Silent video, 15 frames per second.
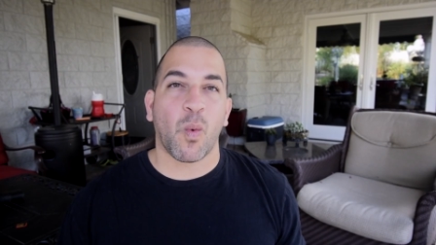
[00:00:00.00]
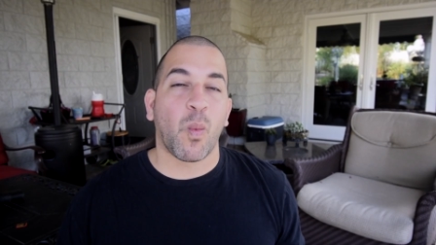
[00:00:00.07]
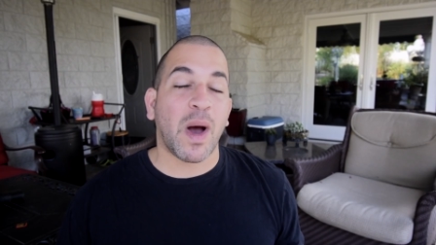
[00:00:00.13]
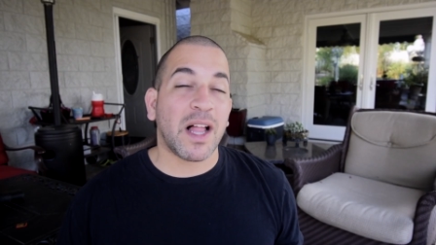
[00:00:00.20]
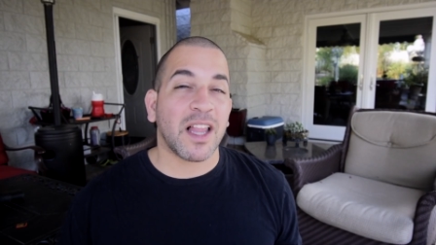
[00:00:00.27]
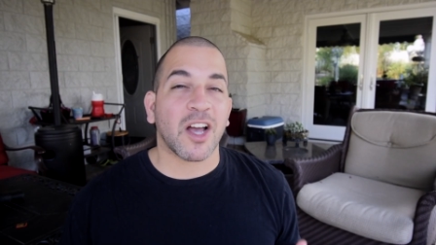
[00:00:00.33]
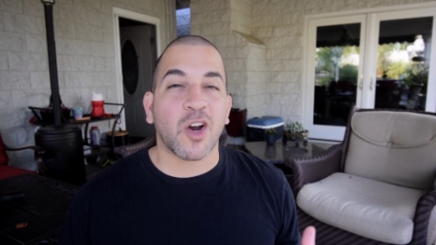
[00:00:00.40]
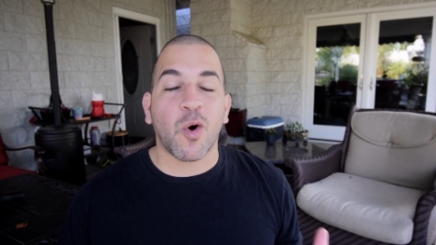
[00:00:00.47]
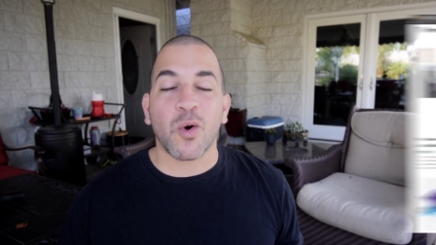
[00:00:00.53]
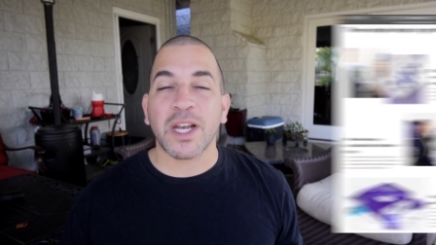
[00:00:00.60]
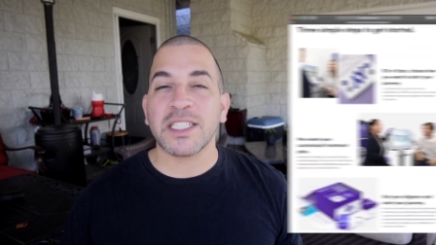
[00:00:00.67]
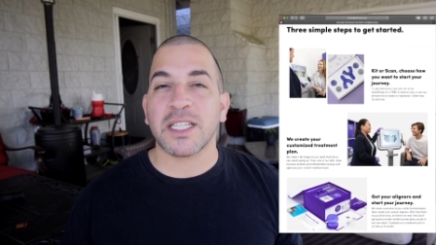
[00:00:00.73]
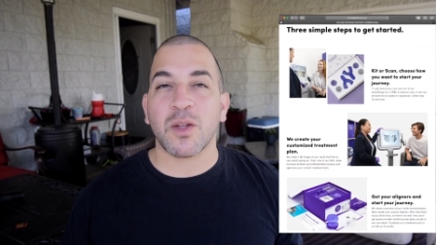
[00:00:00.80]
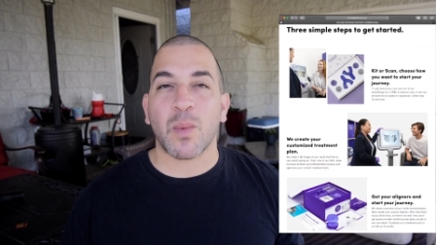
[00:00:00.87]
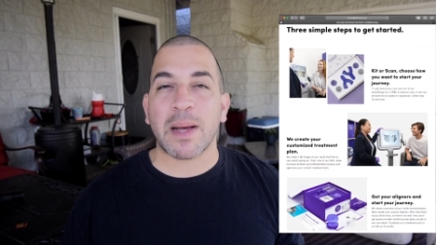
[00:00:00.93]
Well,
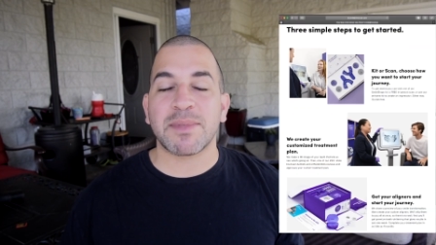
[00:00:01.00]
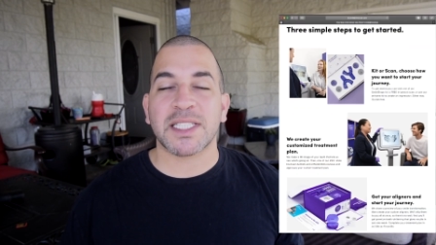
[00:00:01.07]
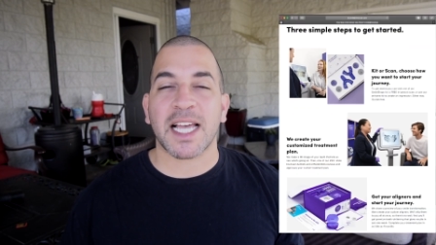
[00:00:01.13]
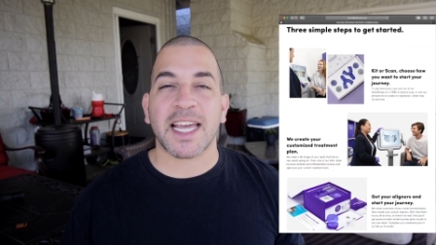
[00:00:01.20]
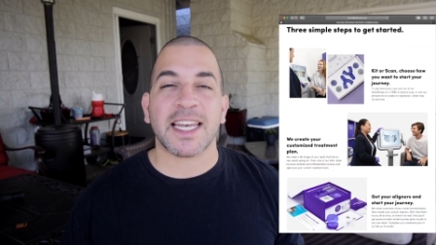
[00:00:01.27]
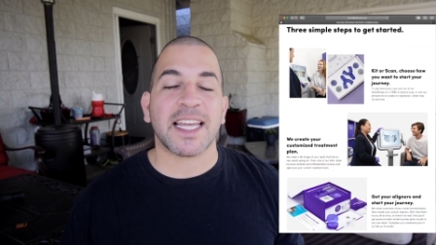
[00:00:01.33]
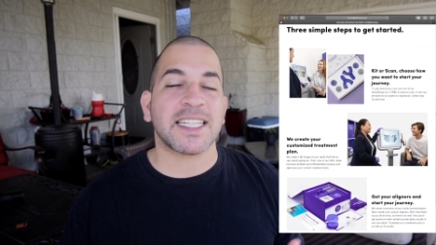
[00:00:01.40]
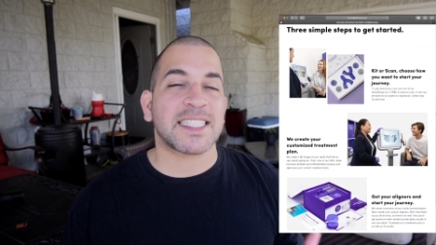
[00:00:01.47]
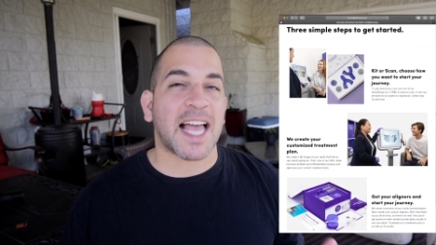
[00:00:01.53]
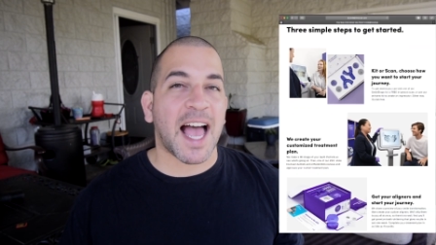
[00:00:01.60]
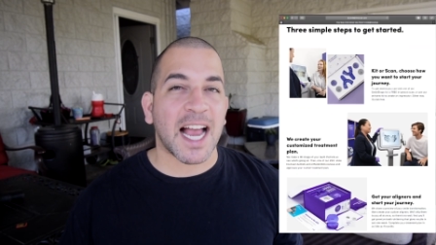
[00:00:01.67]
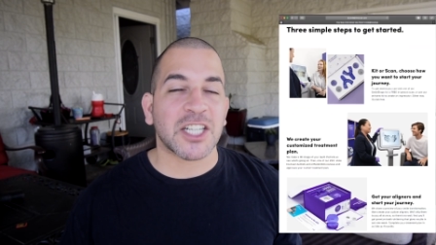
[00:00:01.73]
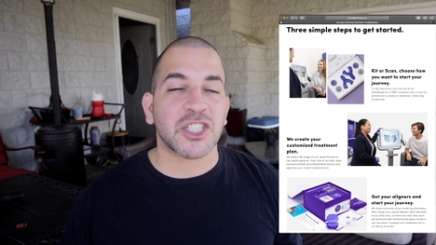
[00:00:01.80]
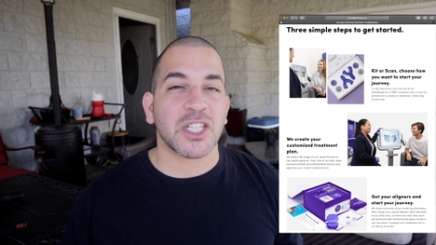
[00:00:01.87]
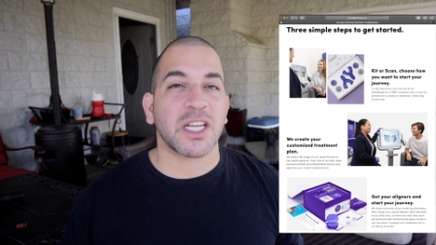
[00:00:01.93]
according to the website, it's
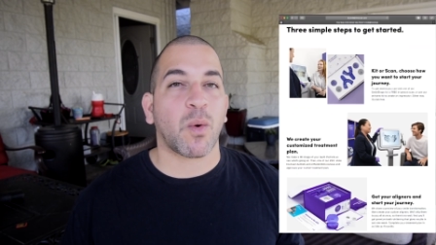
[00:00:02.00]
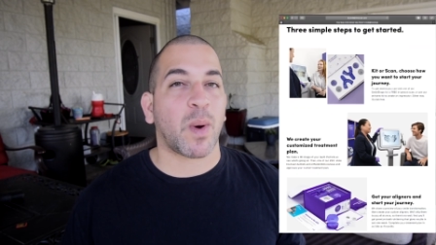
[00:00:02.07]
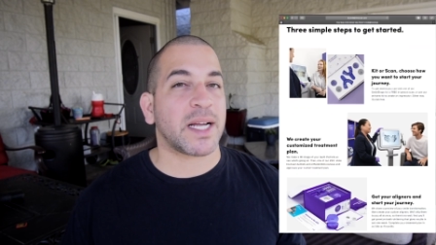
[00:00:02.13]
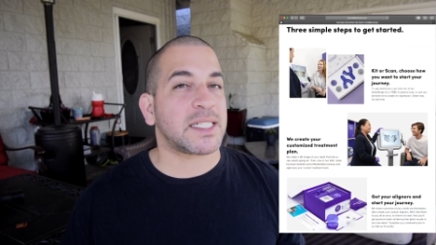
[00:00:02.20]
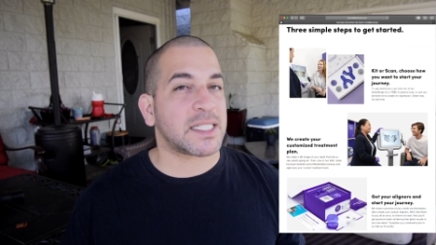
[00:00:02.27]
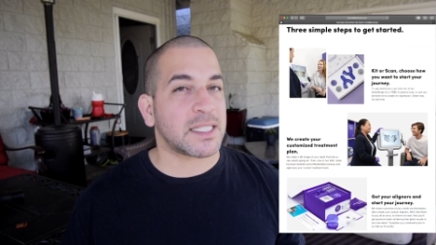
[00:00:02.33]
actually quite